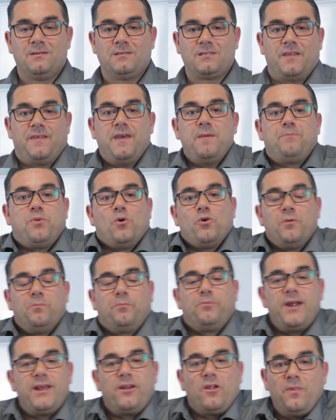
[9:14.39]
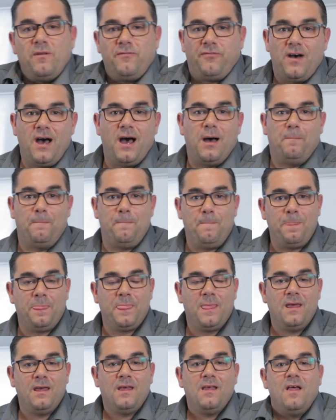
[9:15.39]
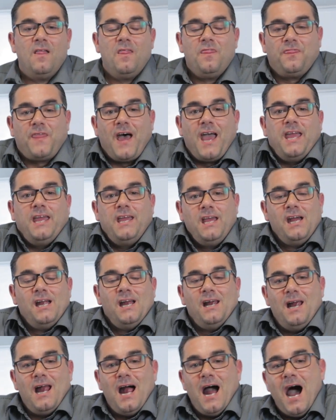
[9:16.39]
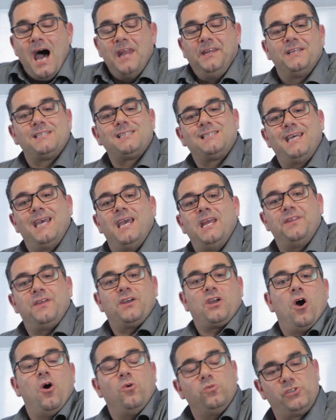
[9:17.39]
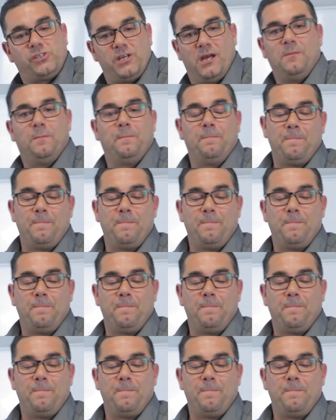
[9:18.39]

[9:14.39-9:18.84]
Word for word: So they're born and bred on the farm. They understand the culture